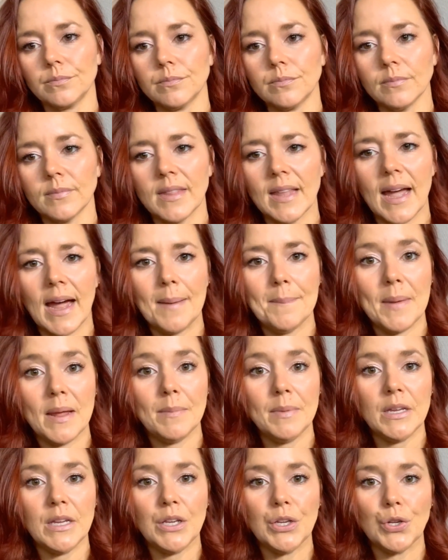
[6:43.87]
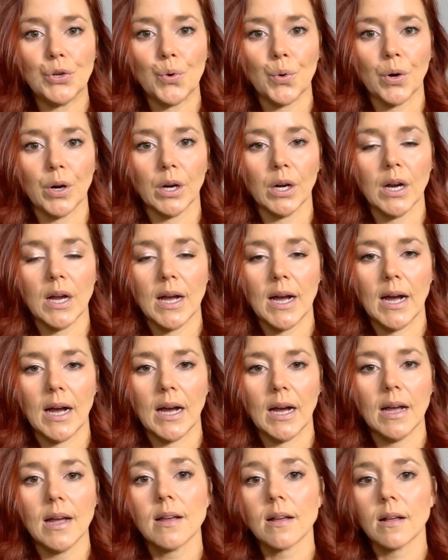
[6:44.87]
that maybe you're
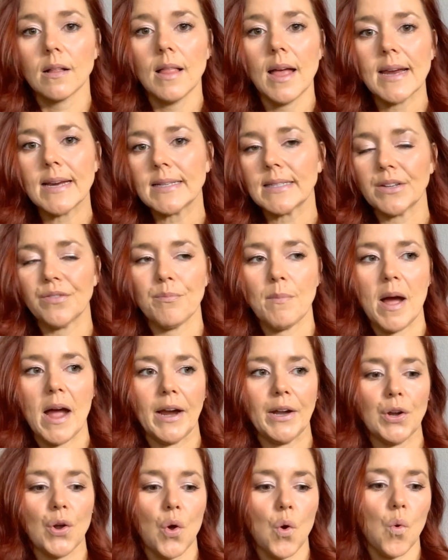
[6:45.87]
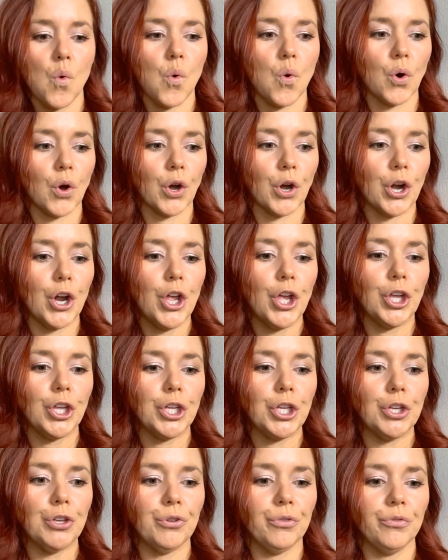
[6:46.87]
uh, clients of mine, or
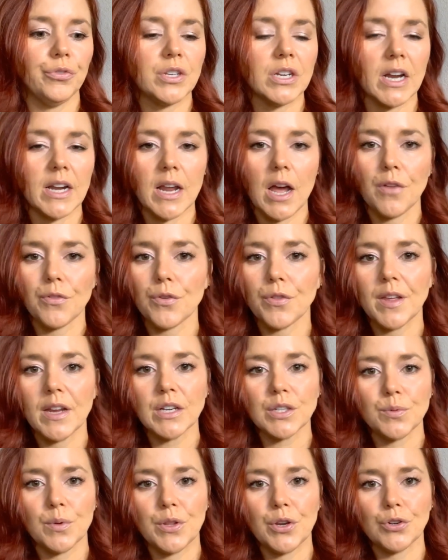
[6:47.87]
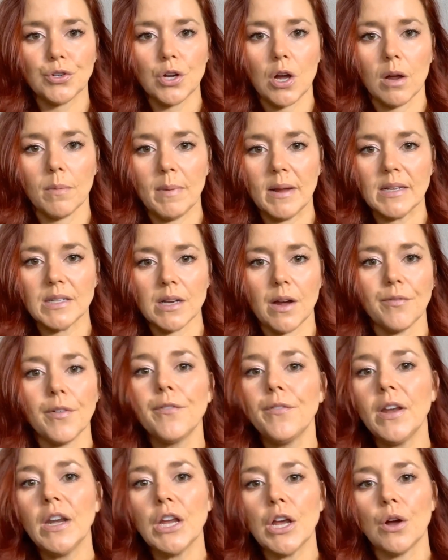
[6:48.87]
you've done other things with your dog based off of
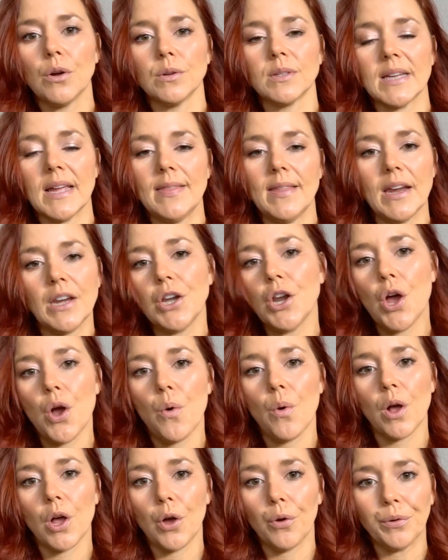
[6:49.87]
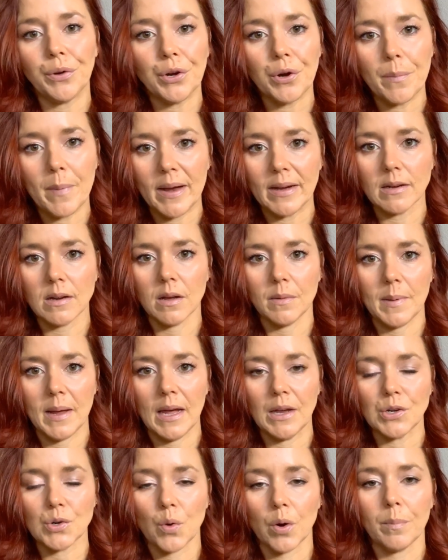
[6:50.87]
videos and they know a go to your bed
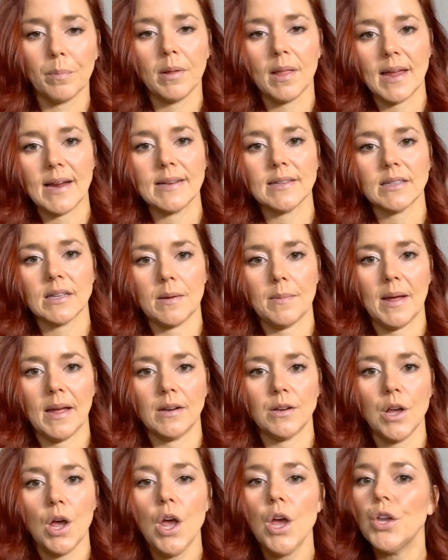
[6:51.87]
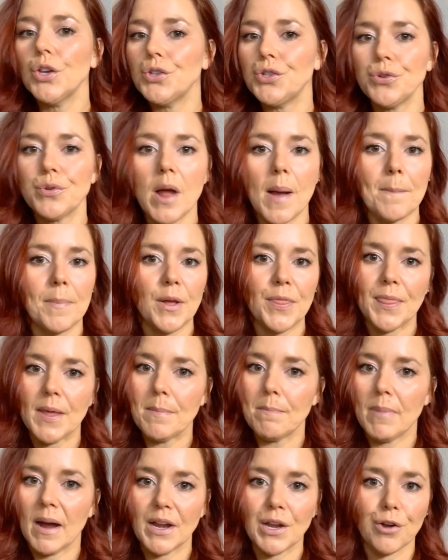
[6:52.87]
command or a place command, do not put
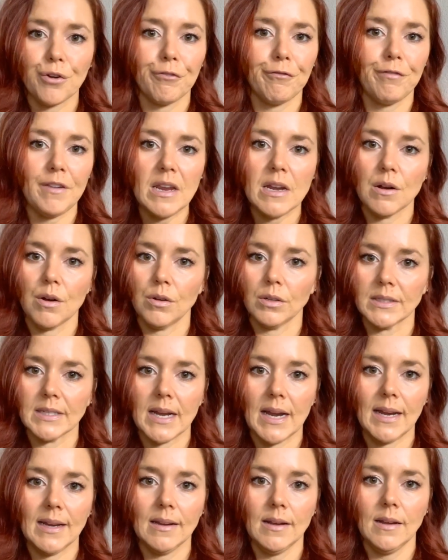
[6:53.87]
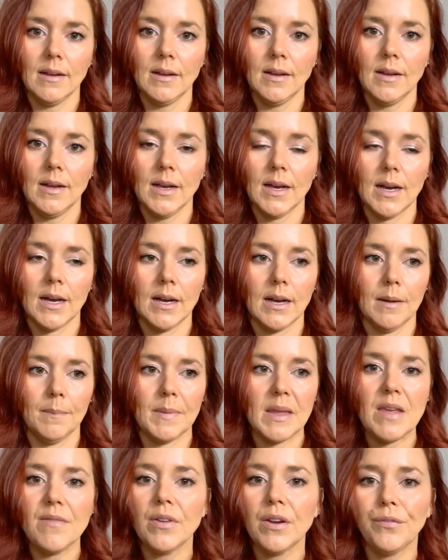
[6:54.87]
them by your feet all day. Um,
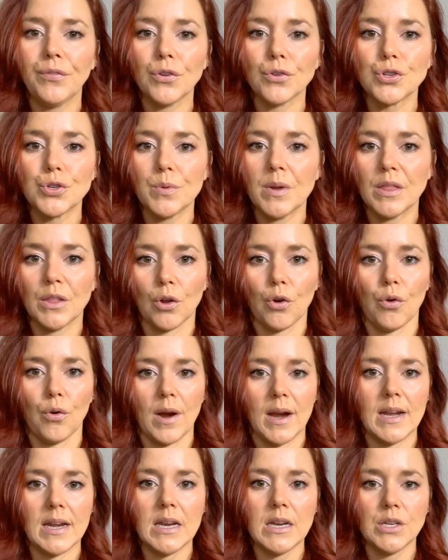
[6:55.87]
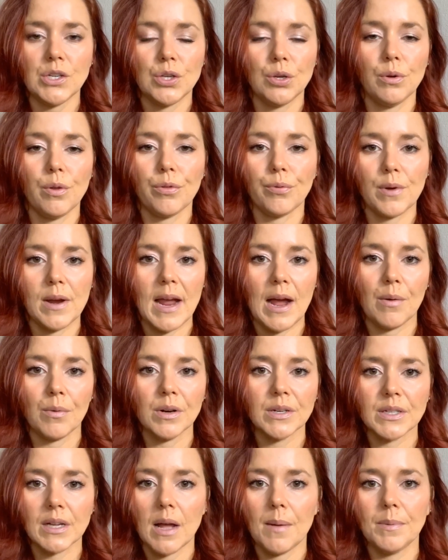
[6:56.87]
even if you're doing the crating two to three
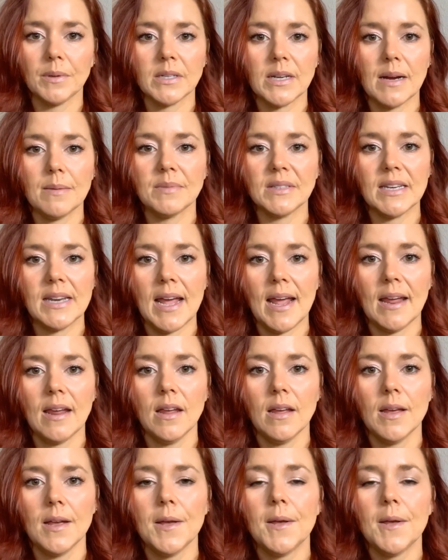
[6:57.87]
hours a couple times a day,